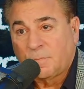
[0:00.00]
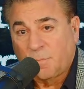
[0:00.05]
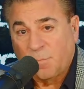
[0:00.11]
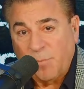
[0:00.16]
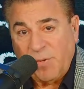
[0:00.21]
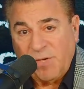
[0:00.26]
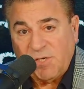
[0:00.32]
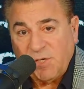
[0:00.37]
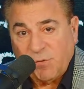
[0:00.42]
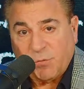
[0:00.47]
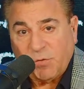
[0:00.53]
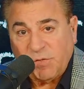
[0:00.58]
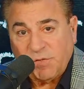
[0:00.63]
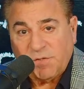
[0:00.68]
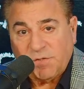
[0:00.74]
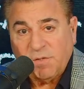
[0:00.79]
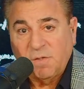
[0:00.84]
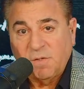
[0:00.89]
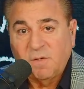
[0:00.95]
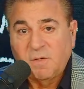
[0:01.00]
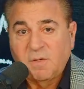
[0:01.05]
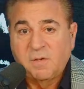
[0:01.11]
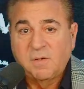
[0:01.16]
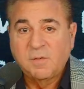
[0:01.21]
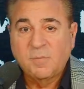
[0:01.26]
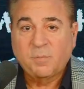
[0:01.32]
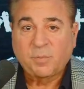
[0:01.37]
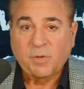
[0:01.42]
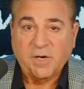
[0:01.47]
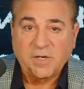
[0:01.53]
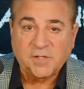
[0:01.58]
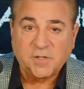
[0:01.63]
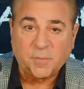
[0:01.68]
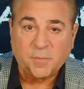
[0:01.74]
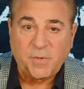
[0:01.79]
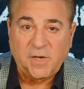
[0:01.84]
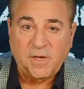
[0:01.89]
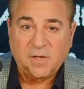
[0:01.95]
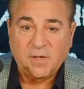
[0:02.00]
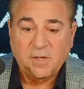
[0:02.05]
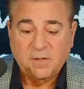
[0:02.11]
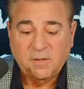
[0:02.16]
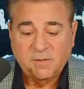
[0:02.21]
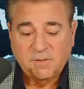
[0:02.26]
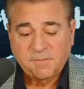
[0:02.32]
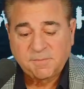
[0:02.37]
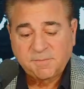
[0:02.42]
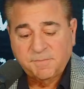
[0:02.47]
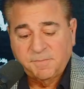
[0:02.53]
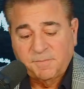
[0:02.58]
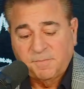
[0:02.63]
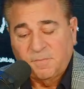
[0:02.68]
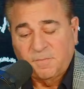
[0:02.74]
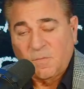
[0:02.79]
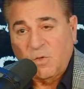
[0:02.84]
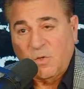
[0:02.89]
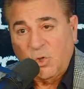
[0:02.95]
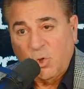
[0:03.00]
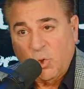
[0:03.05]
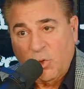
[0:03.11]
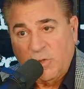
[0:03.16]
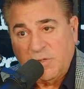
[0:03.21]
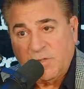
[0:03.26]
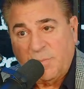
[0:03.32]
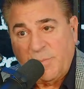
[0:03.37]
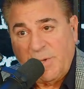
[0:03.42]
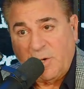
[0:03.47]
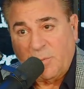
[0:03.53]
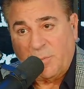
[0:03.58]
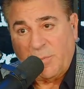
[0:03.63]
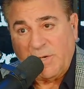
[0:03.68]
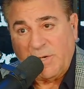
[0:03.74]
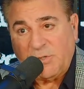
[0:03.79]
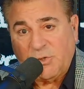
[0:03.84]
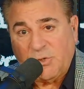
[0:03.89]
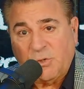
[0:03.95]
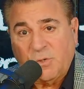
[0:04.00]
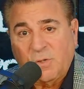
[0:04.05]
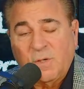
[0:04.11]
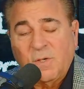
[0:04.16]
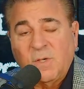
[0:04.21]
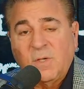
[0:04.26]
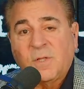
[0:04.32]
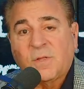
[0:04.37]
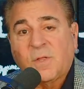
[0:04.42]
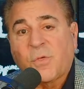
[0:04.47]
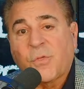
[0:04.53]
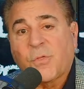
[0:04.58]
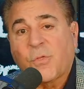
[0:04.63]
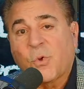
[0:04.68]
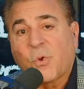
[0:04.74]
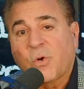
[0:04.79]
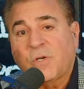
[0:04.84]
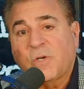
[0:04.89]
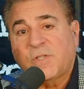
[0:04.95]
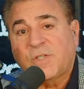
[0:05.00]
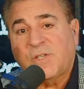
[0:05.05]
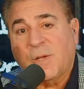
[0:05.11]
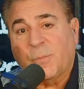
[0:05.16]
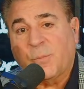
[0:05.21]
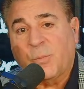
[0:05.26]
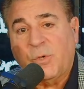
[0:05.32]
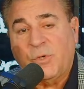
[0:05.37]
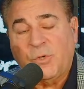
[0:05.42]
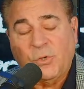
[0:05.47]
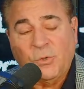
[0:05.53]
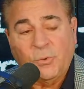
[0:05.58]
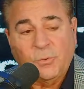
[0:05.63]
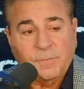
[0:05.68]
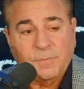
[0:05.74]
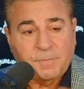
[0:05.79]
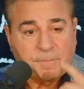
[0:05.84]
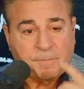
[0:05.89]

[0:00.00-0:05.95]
Big difference. Blood is a peak. Urine's a better picture. The third step we do